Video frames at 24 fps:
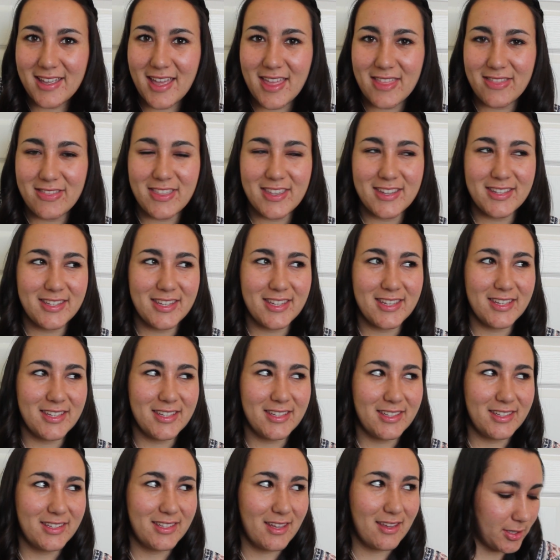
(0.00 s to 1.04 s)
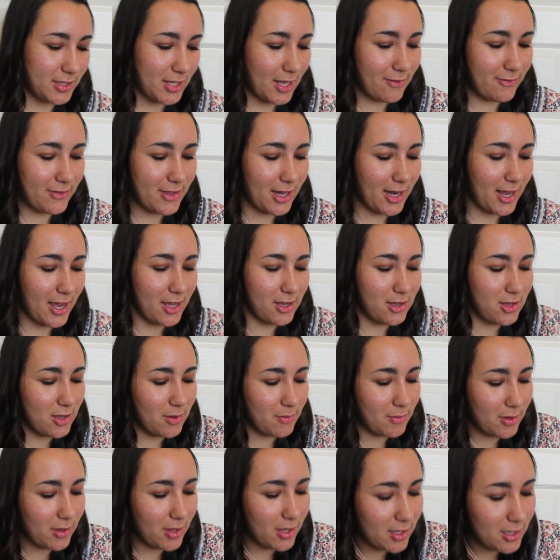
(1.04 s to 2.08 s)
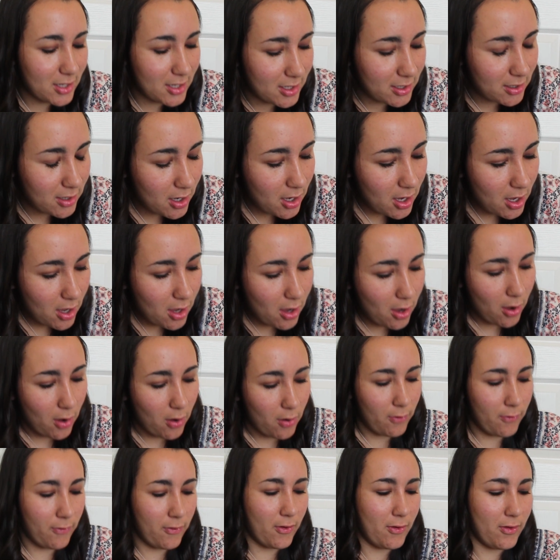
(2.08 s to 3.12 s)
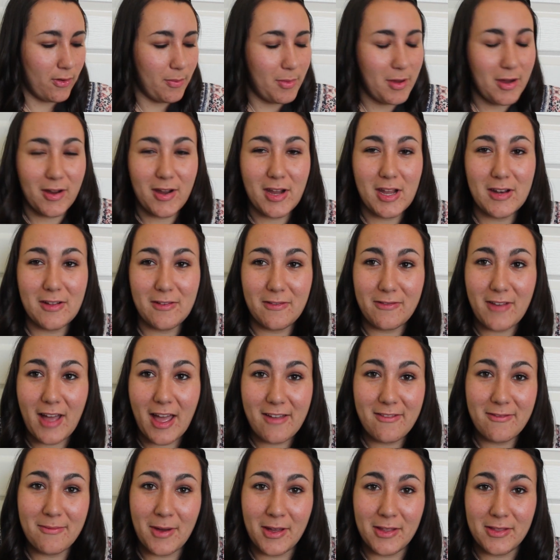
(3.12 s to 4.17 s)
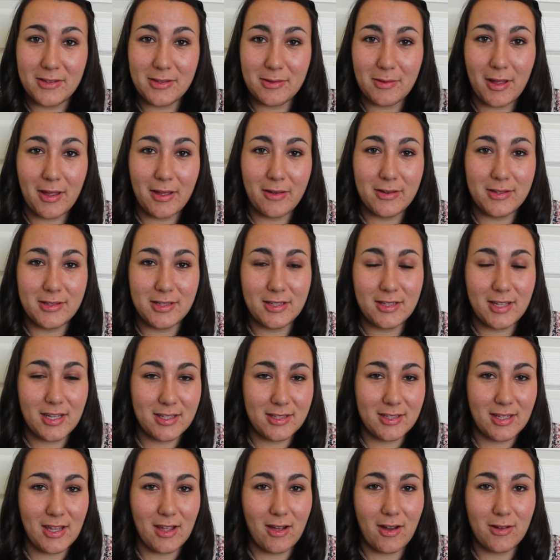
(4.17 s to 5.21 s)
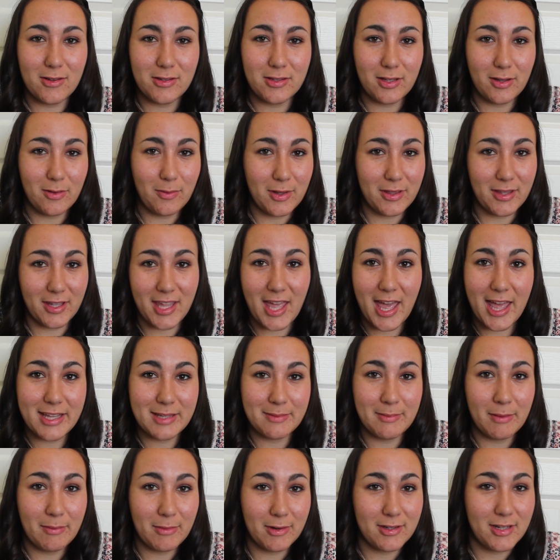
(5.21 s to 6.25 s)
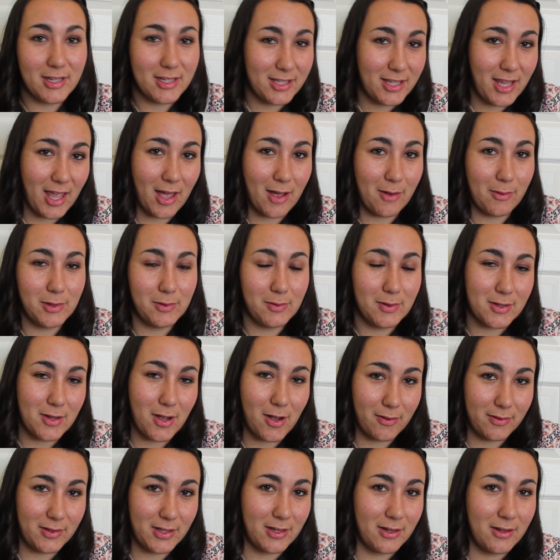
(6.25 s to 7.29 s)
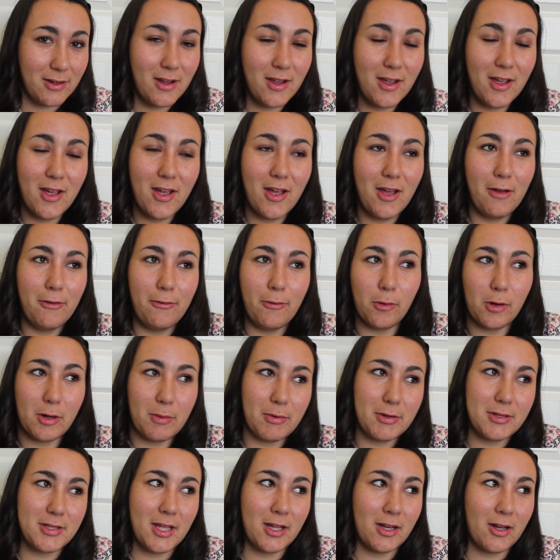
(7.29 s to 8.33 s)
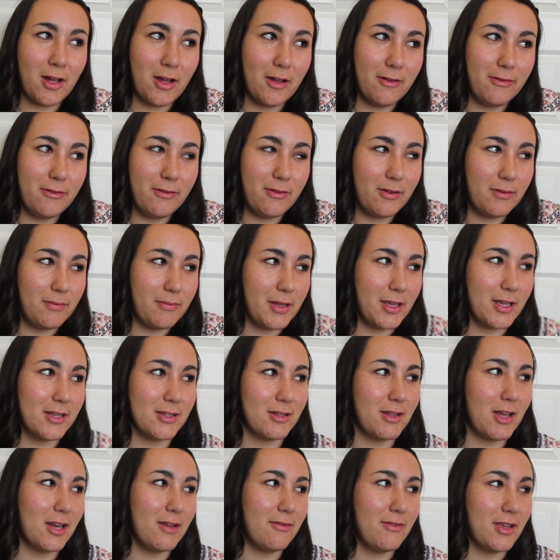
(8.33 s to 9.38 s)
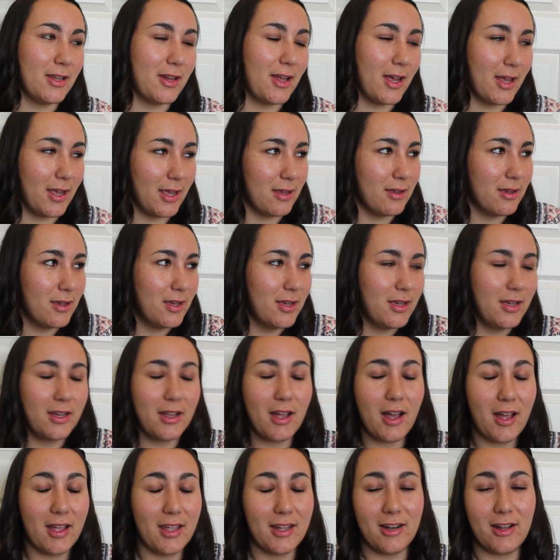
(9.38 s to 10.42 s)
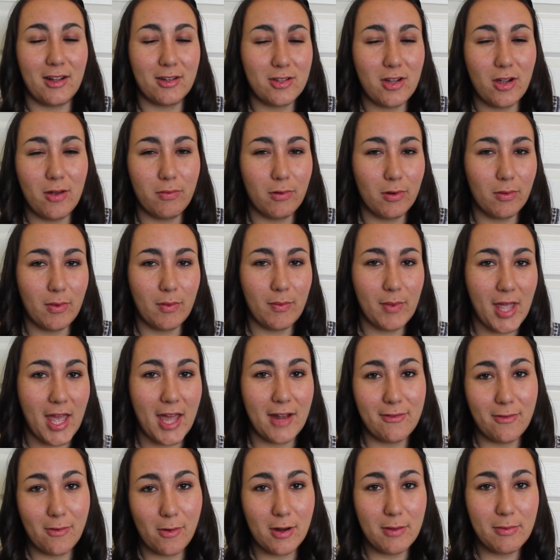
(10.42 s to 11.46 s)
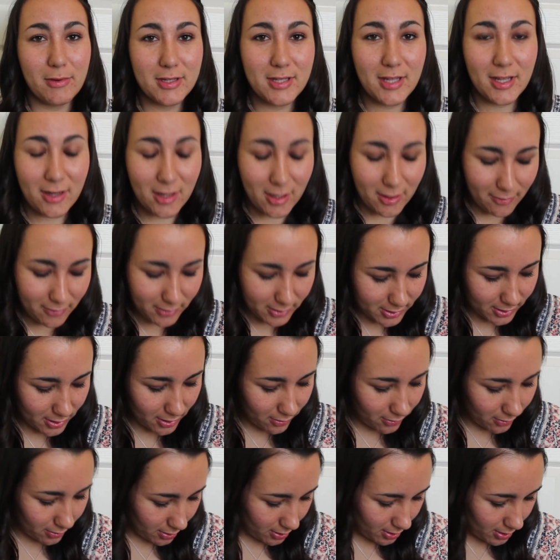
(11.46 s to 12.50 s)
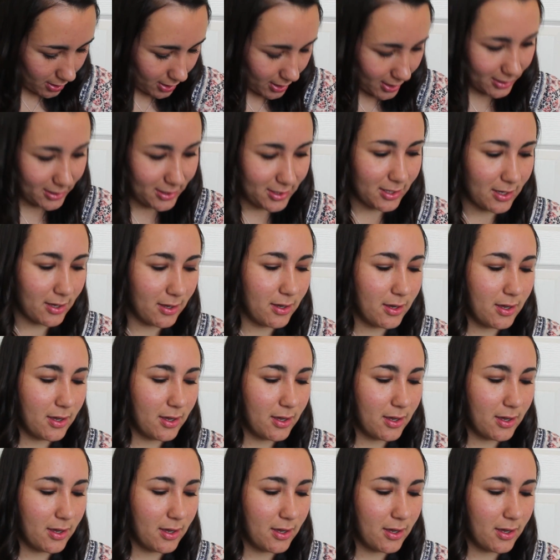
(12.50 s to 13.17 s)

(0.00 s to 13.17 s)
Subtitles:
This is stuff that I accumulated over the period of 5 months while I was in Disney, also with a cast member discount, which was often 40% off, because a lot of it I got in October when we had 40% off, so it's